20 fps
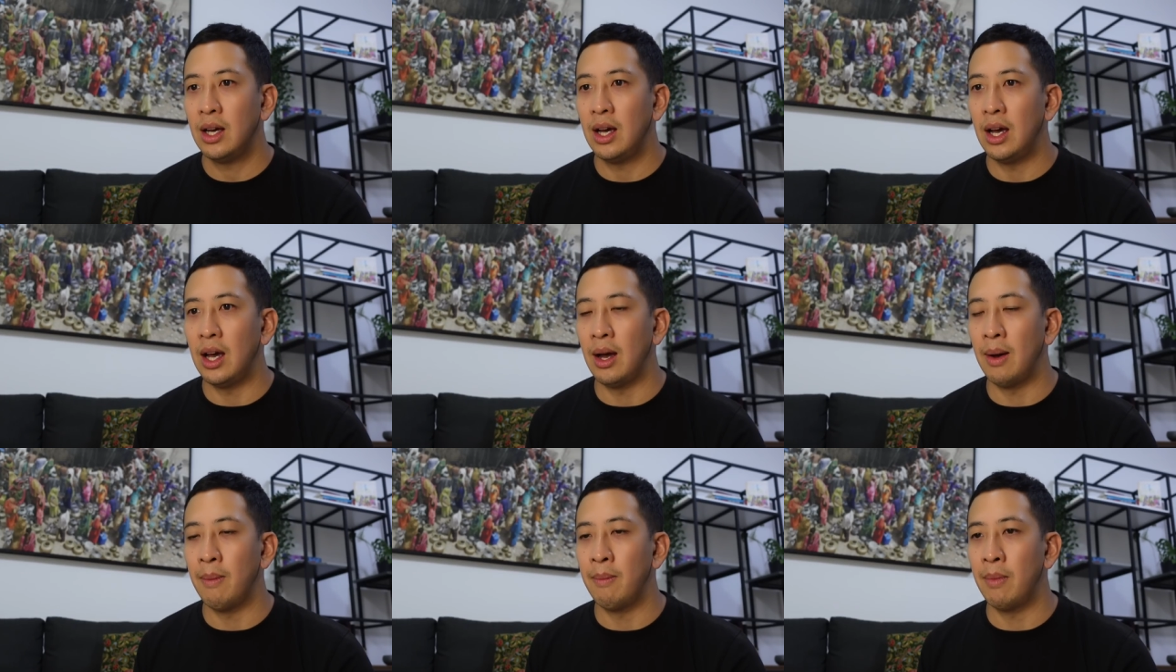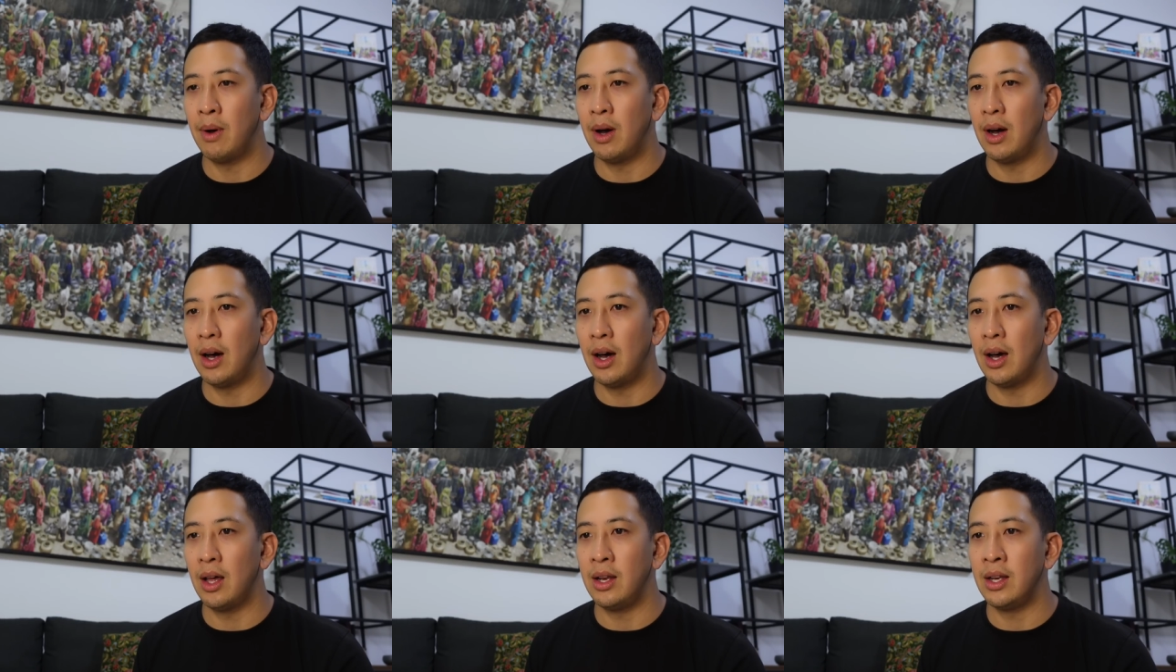Um,
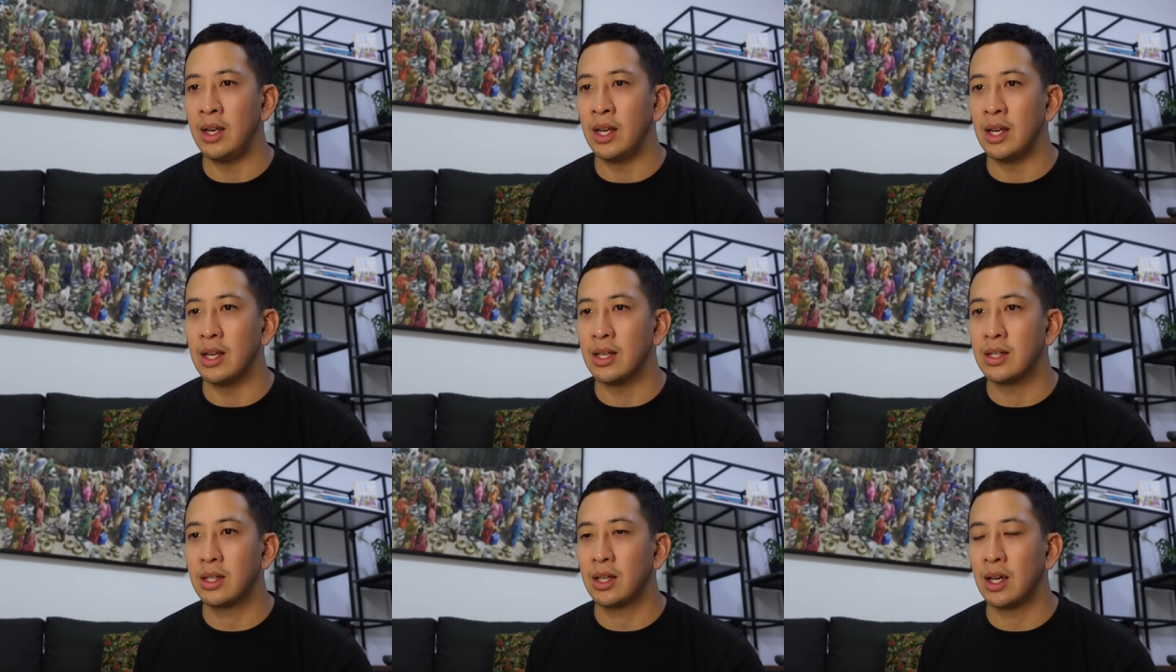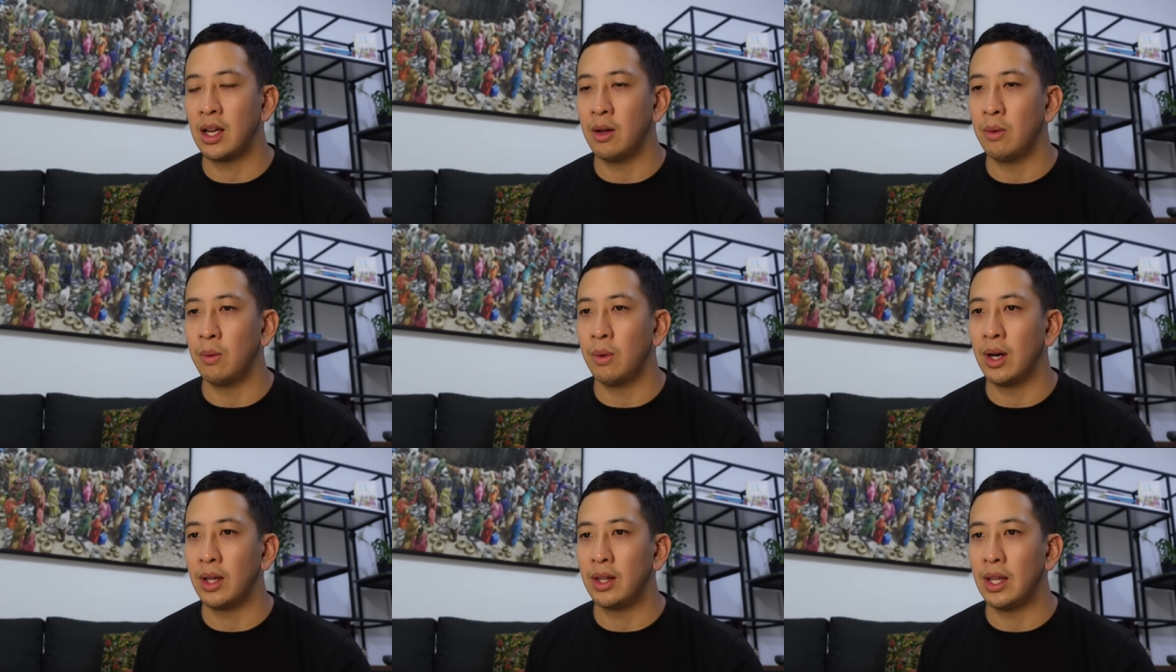I needed to kind of
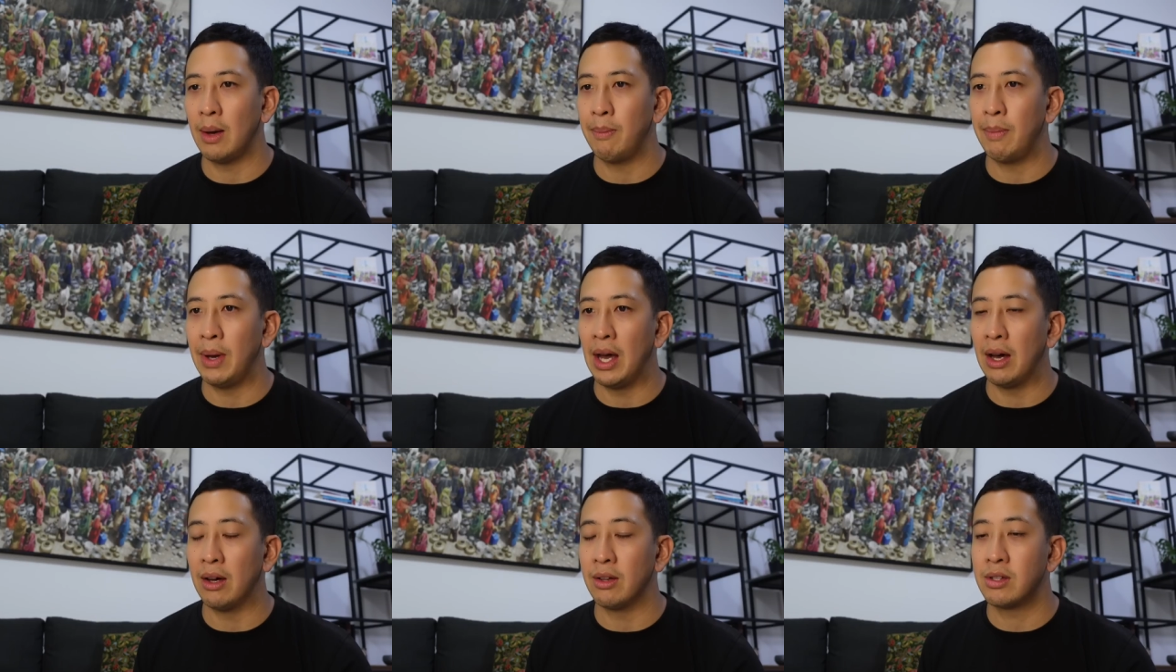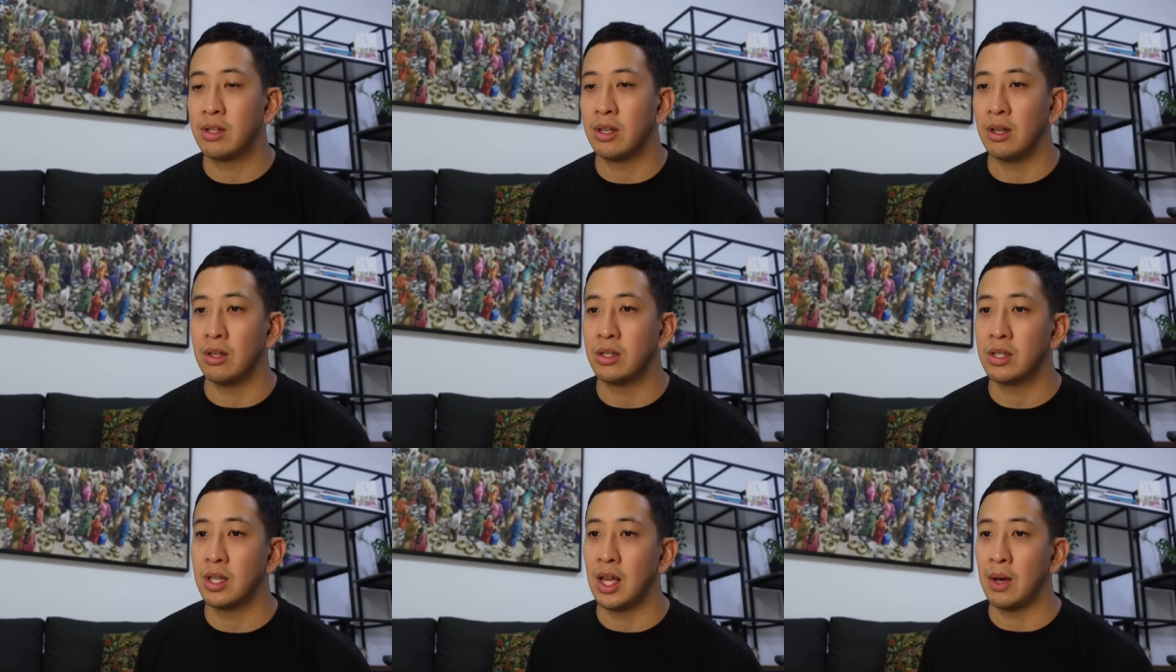work that bit out
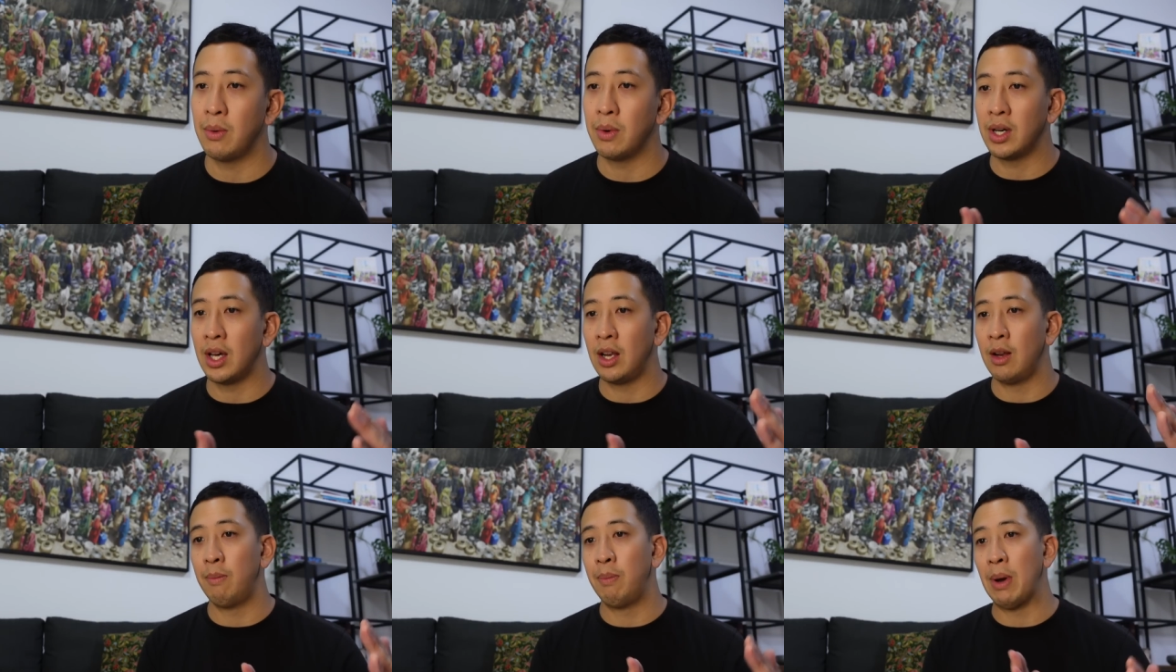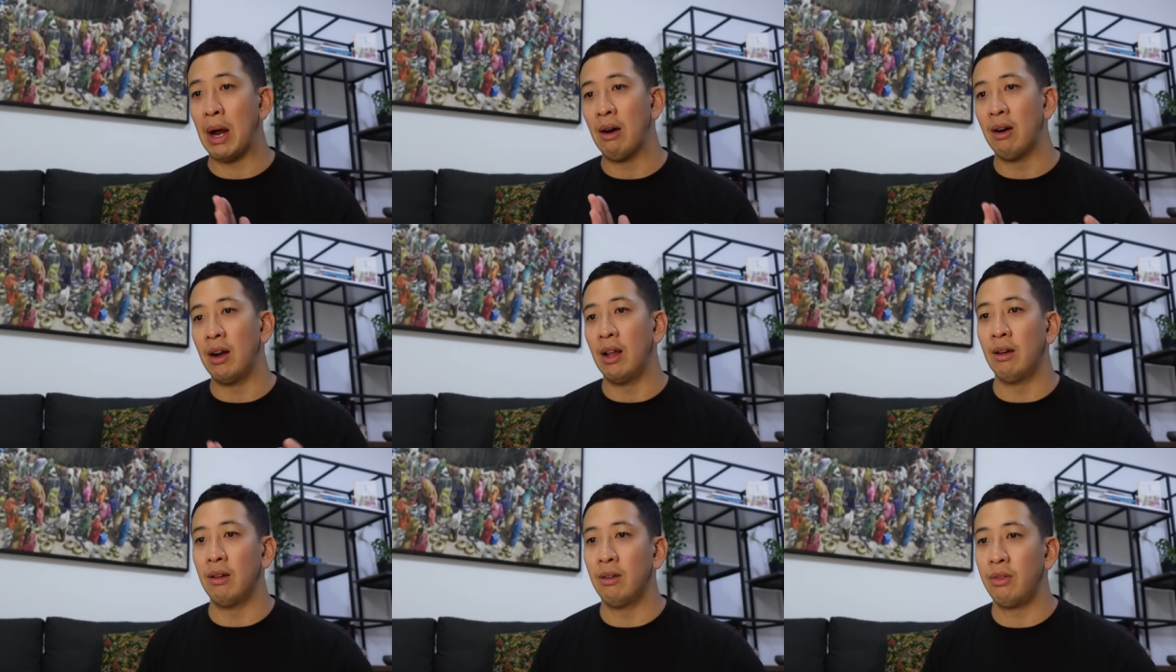too. So they were kind of
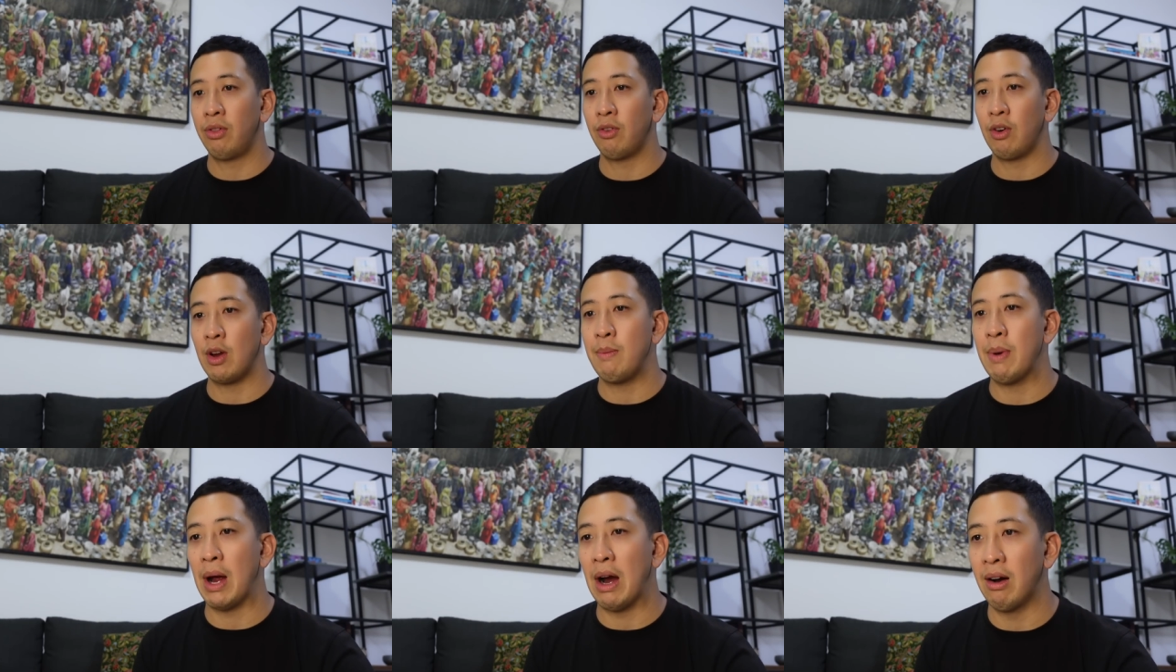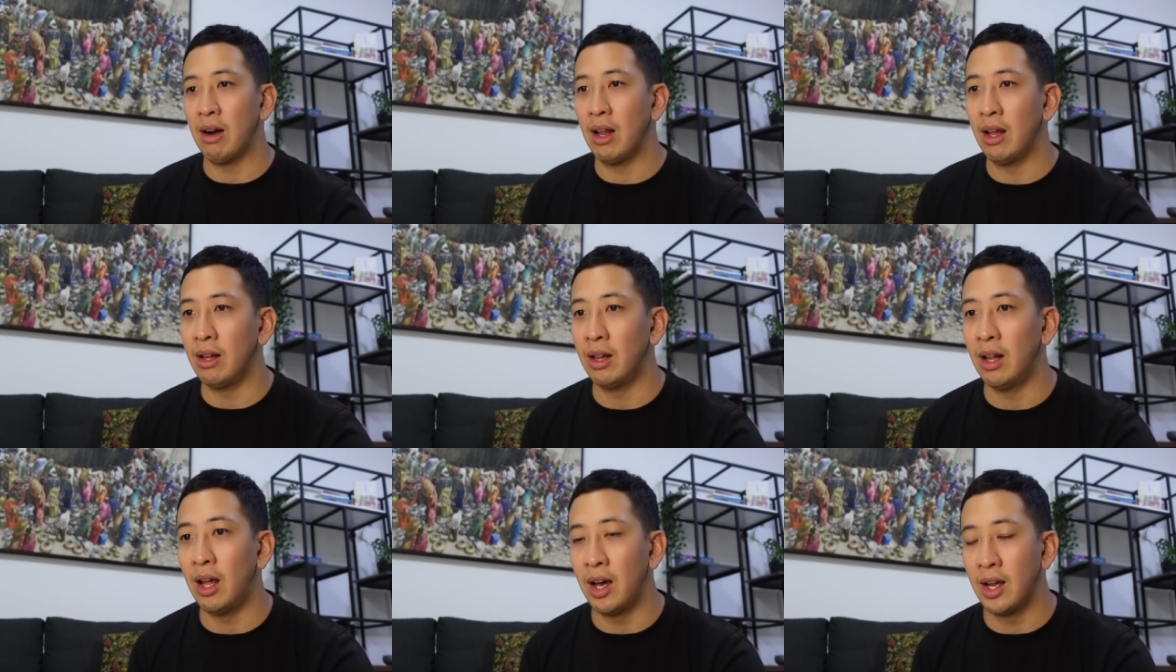parallel, three
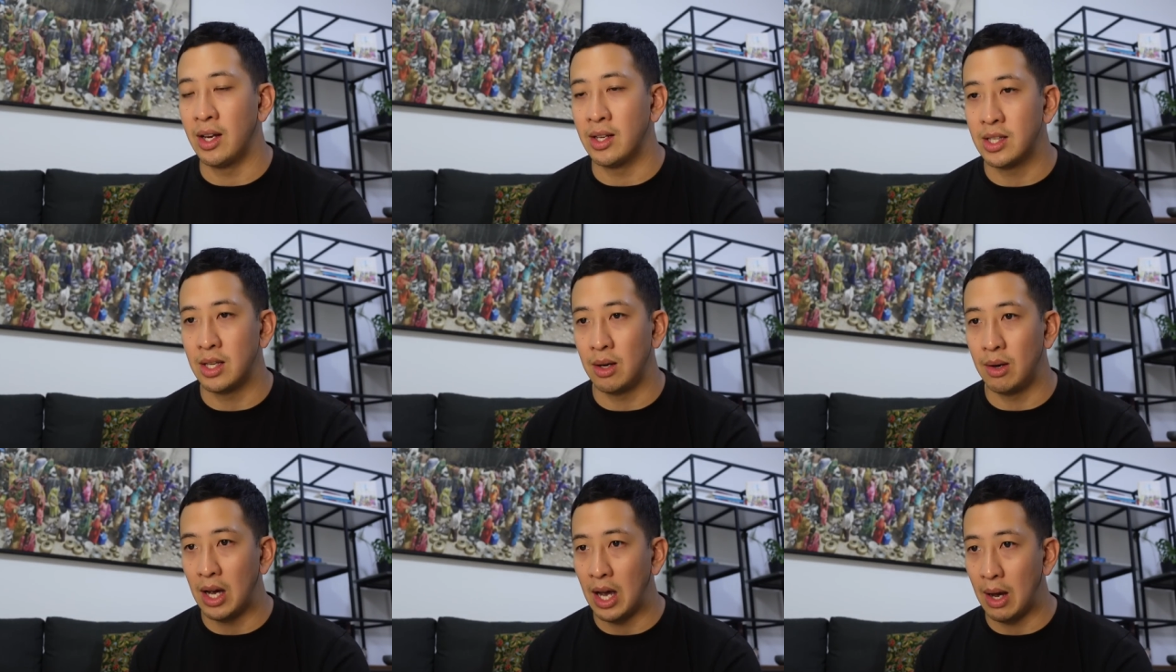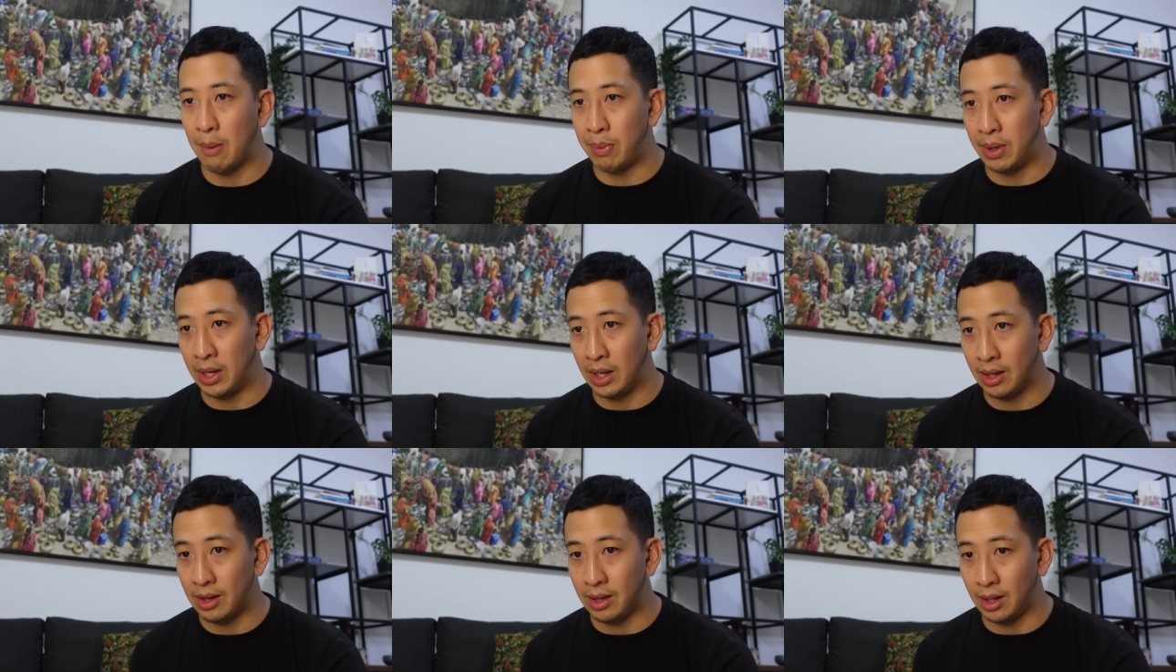parallel lines that were
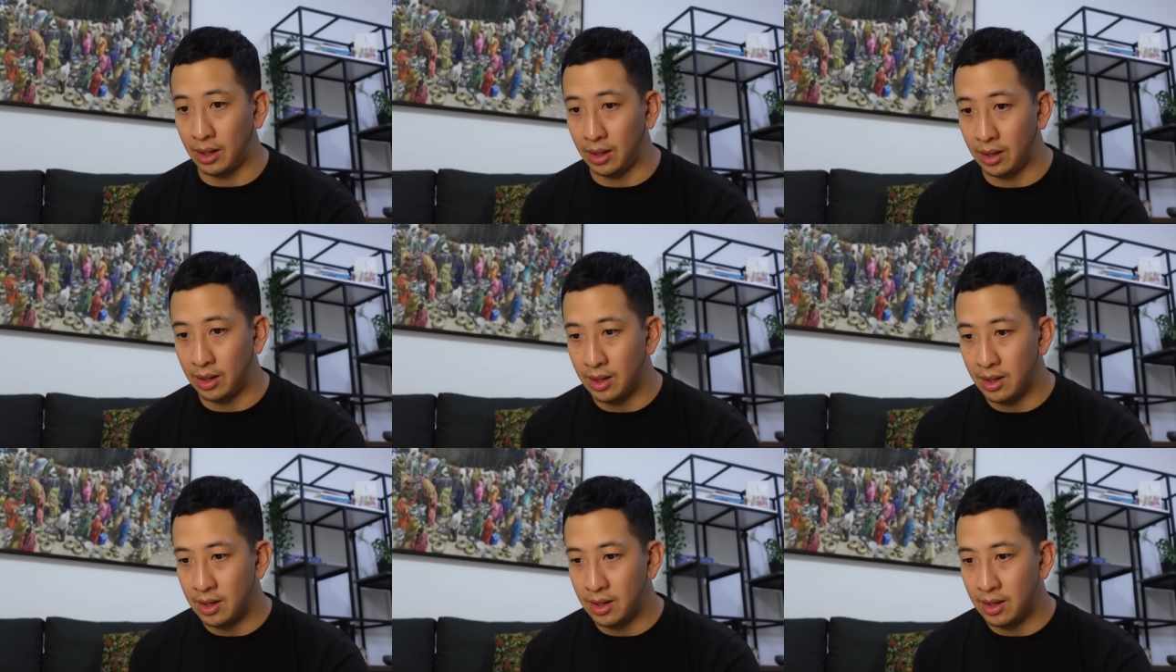happening, I think,